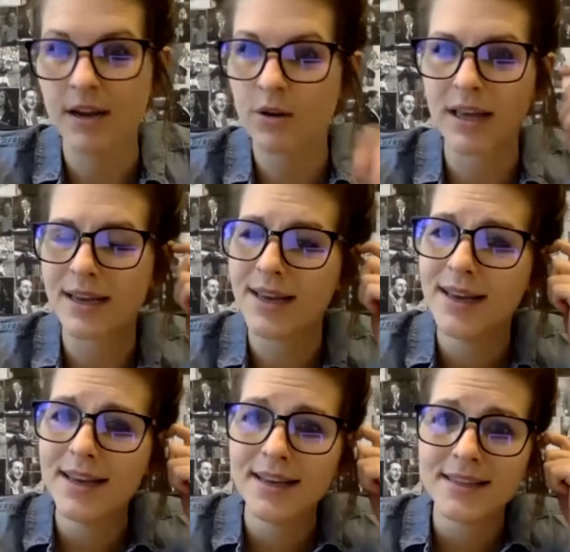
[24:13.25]
Or like,
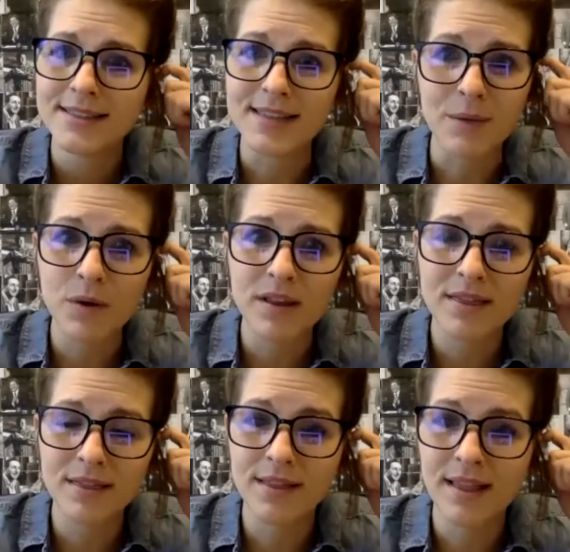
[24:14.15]
same with
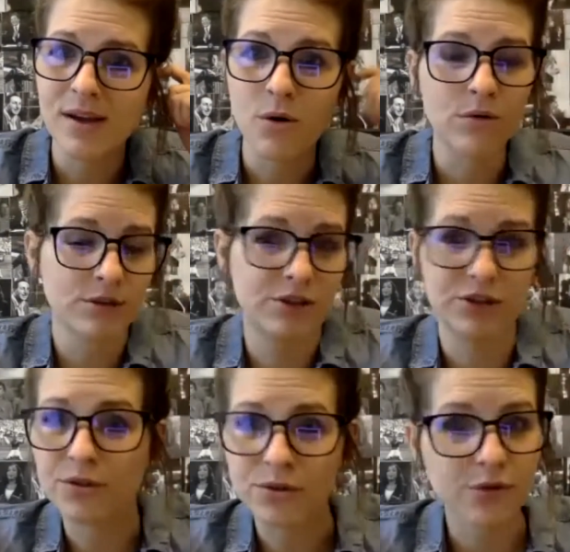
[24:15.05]
like orange
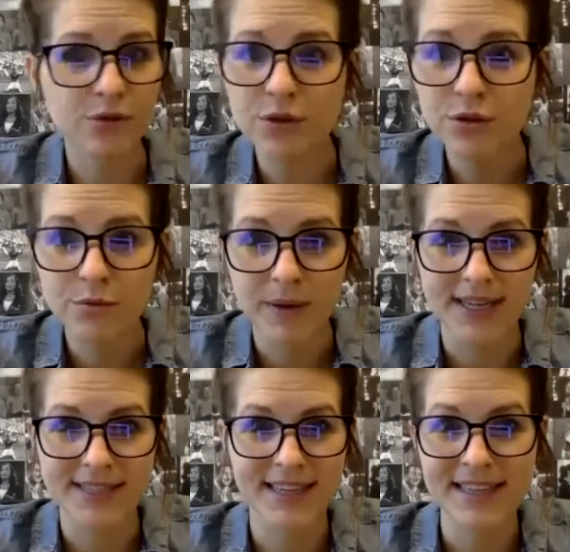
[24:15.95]
juice or
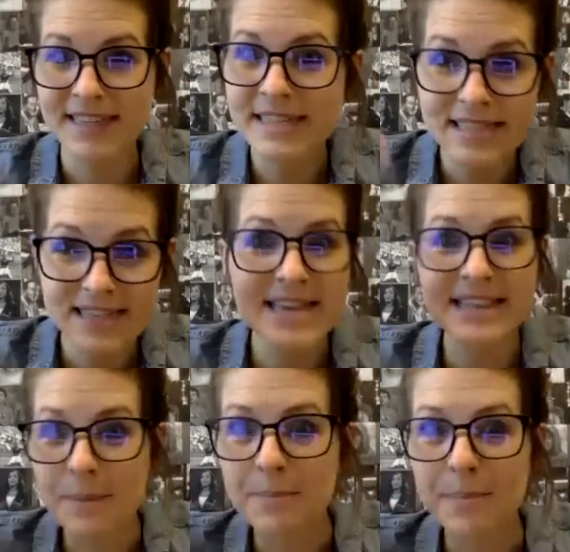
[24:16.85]
toothpaste, like these things
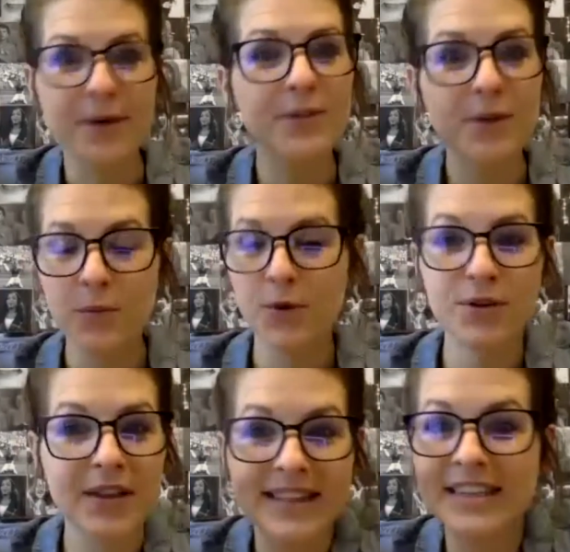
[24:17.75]
that bettered the world. Like, they